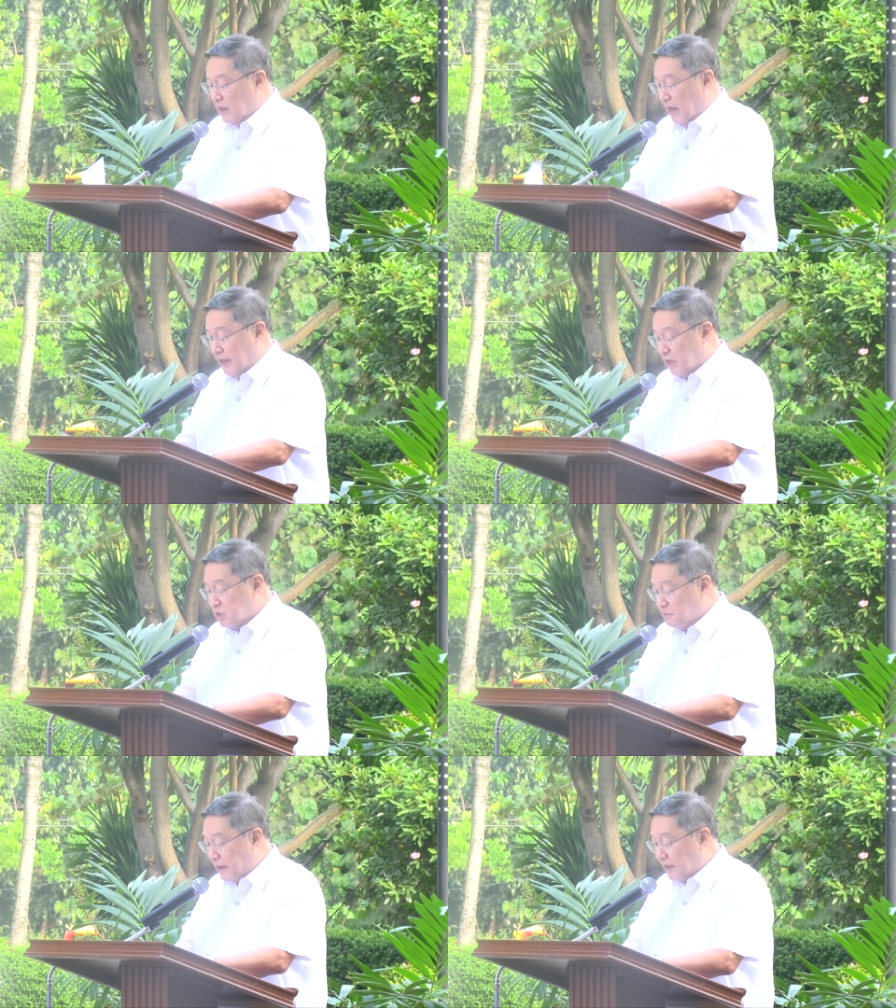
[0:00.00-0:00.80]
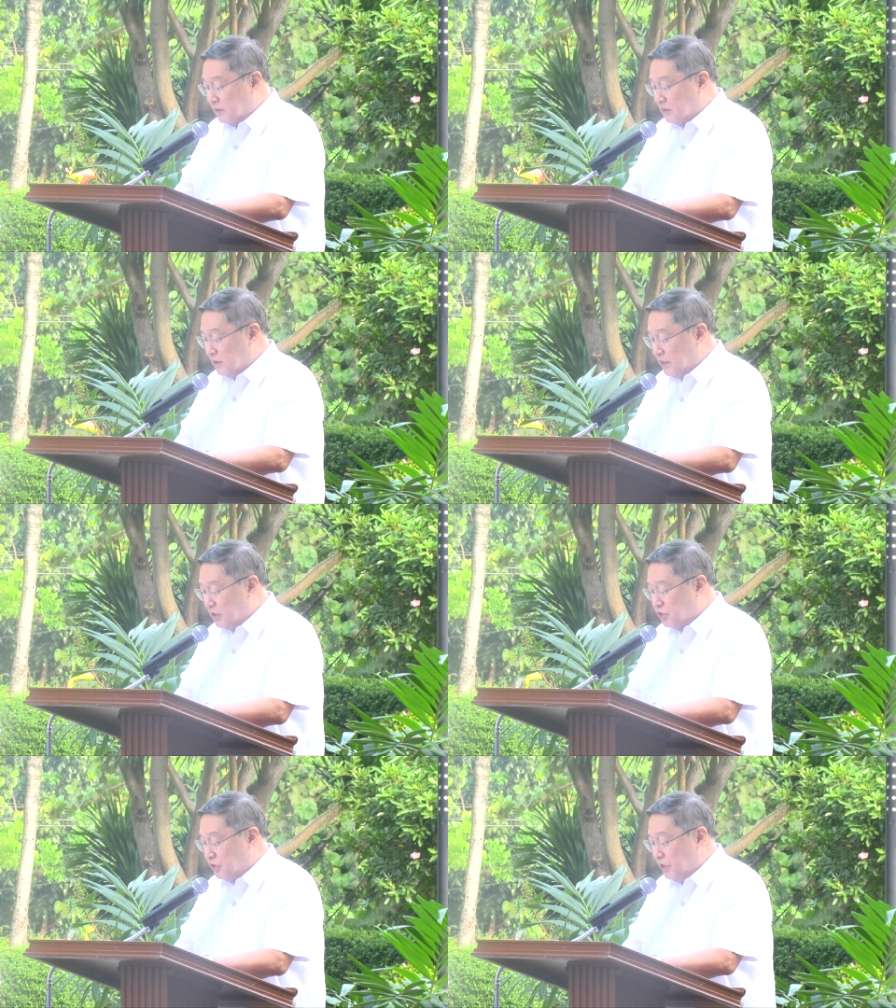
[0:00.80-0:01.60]
I expect
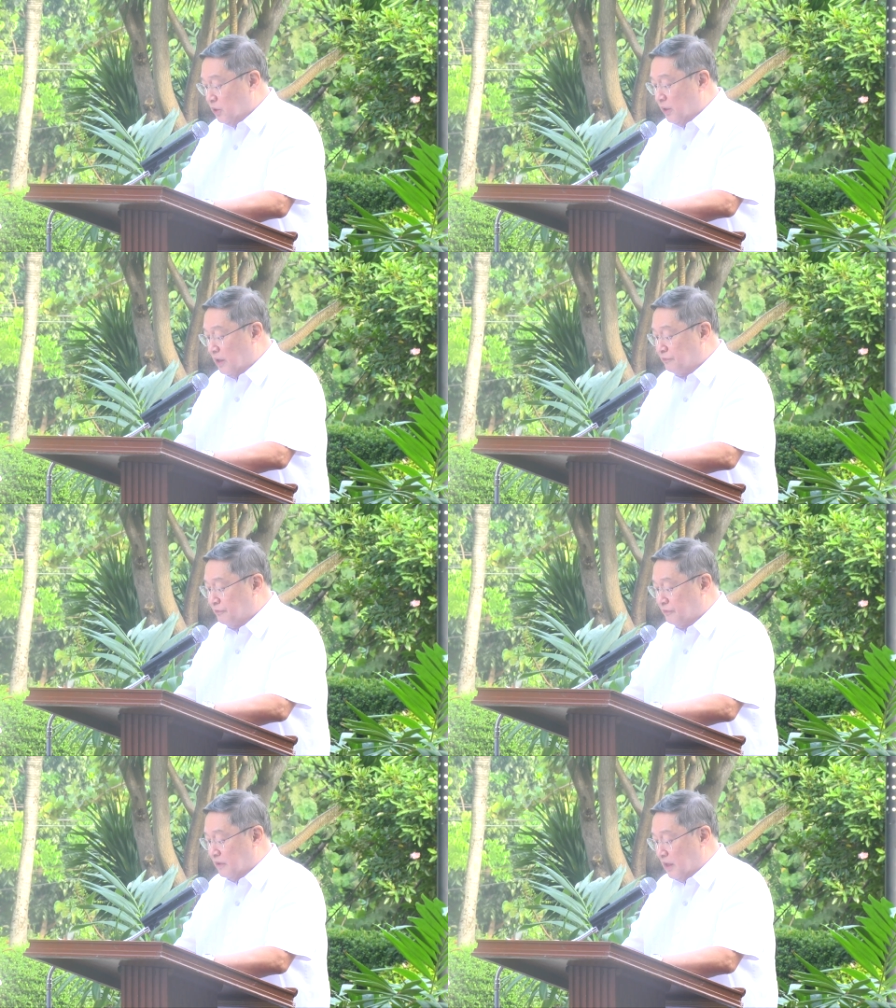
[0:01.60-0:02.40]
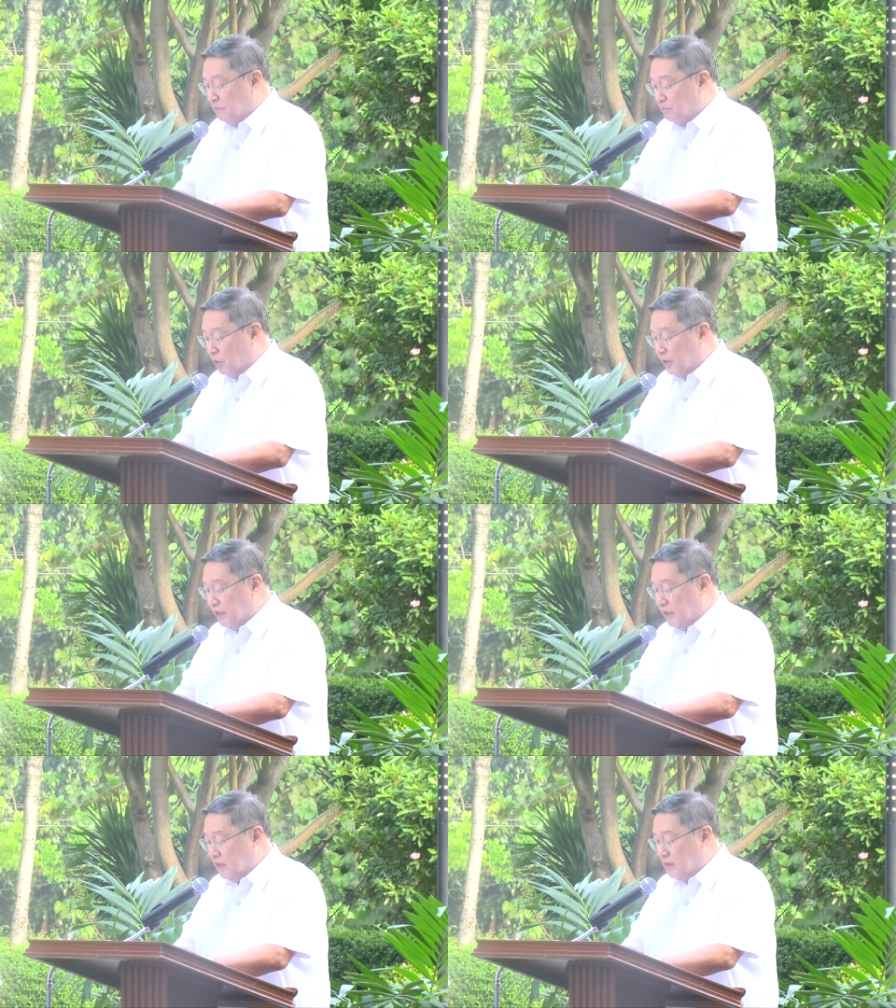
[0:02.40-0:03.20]
each DOF
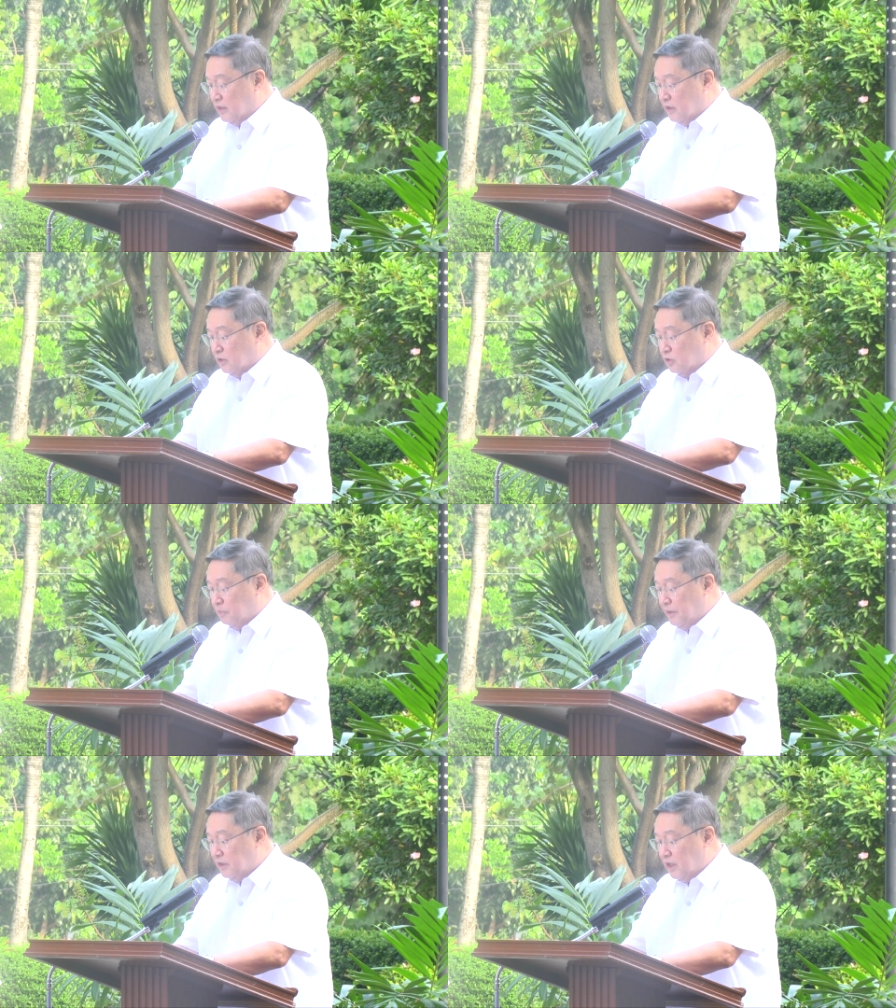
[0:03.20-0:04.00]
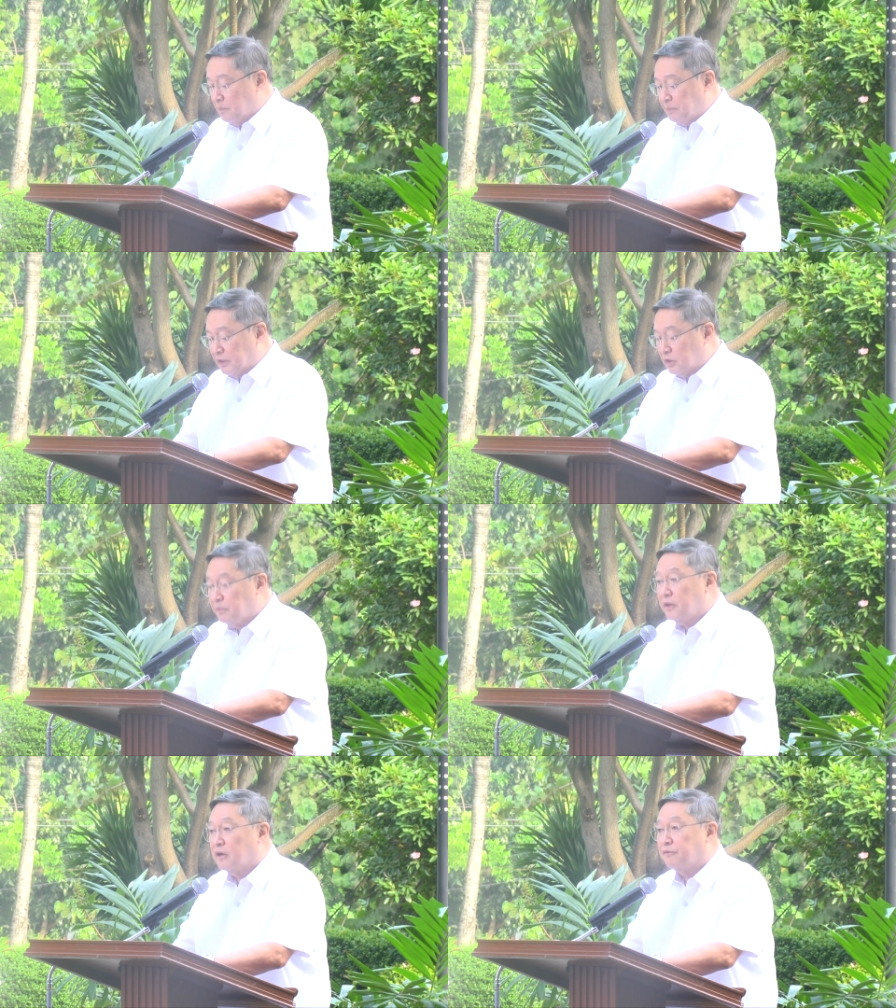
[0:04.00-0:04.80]
employee to be the
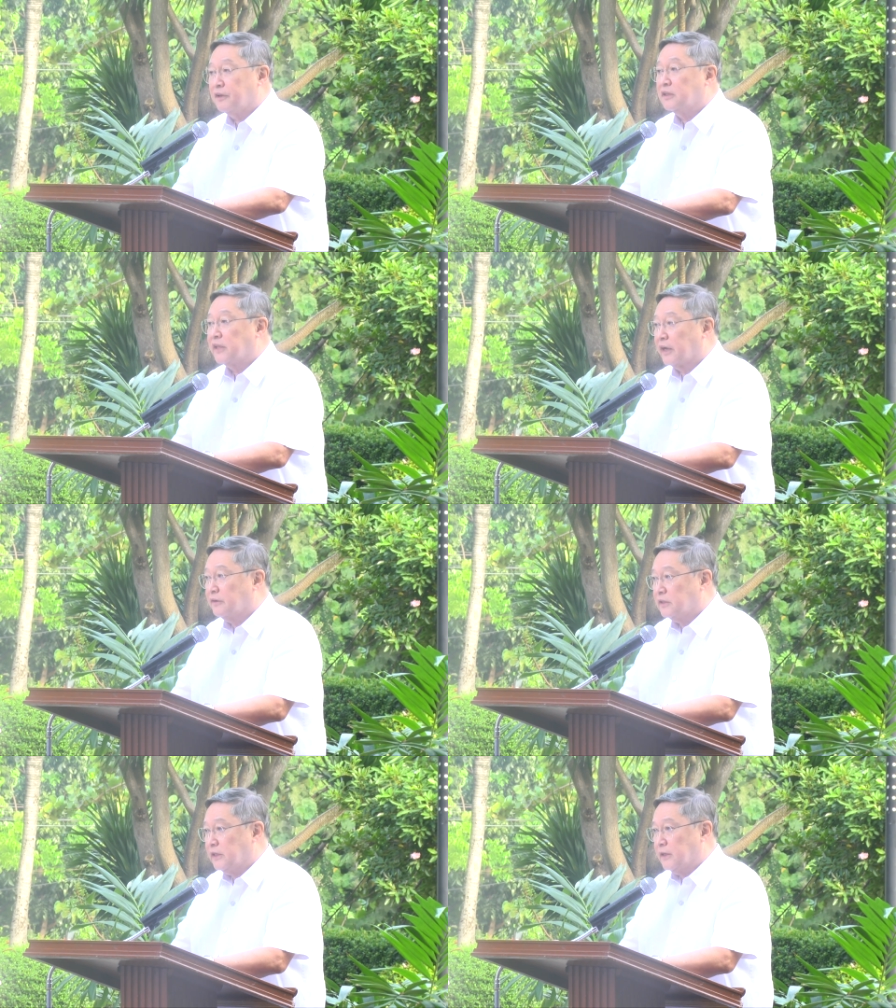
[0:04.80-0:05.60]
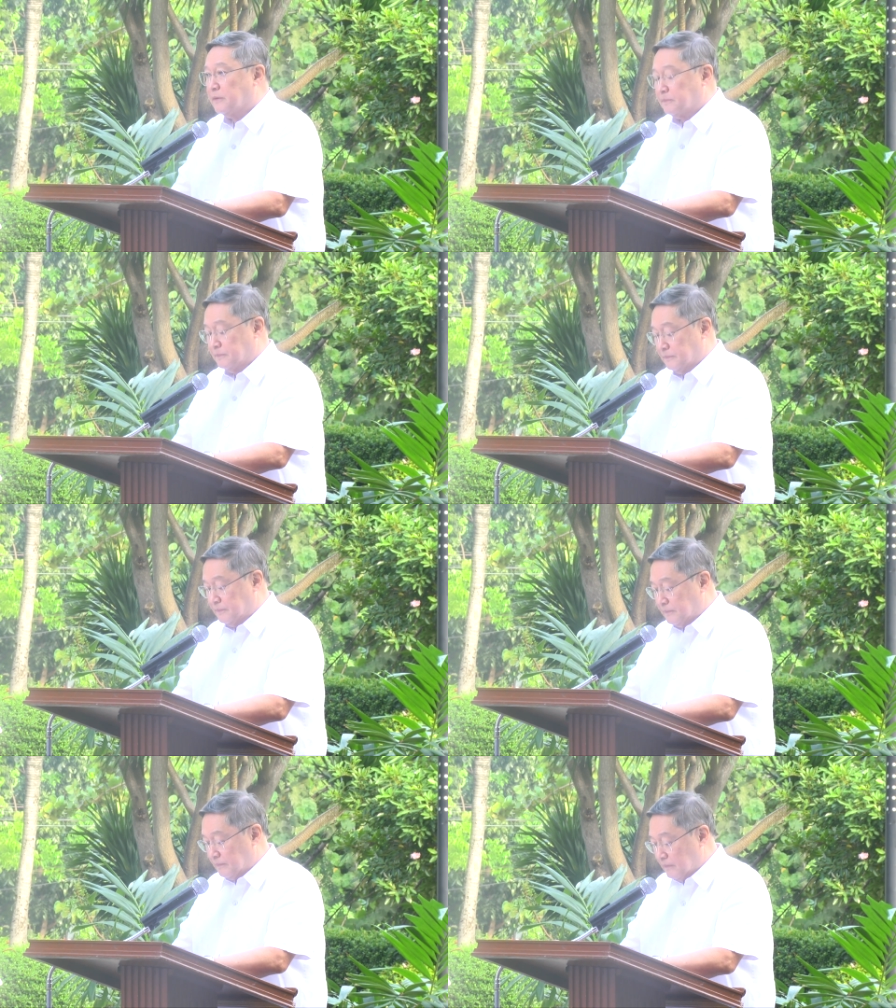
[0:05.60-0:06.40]
epitome of integrity.
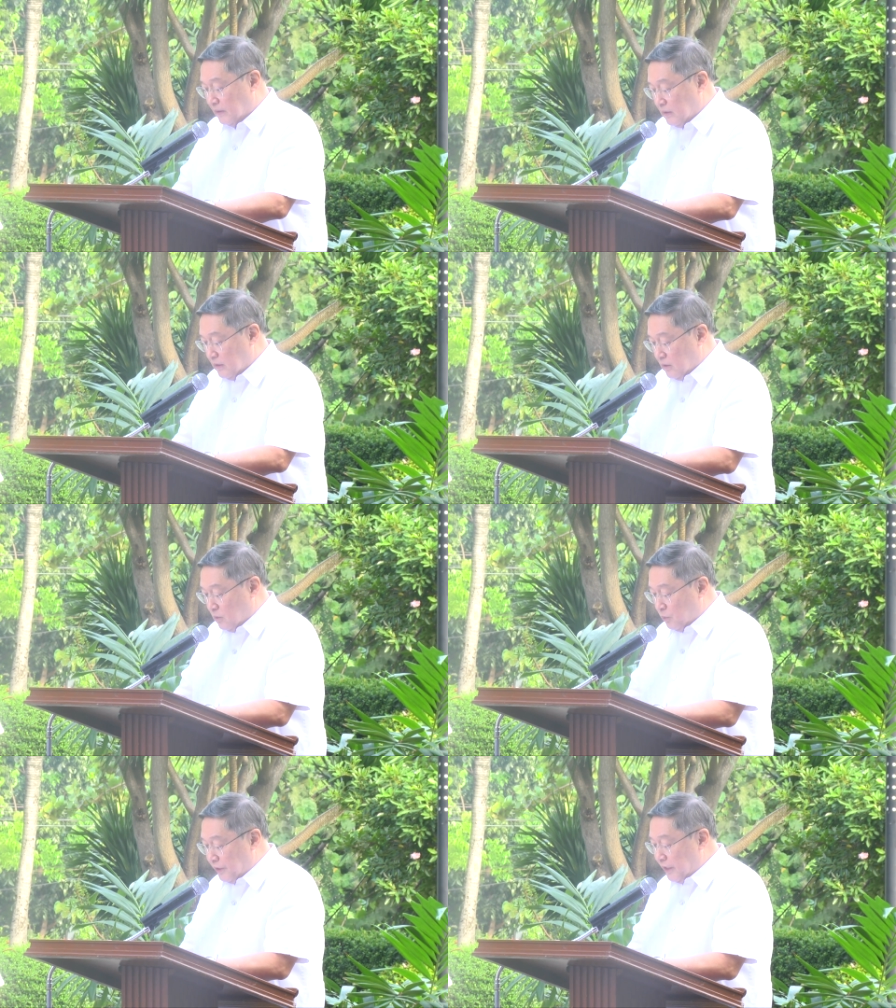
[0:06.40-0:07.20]
We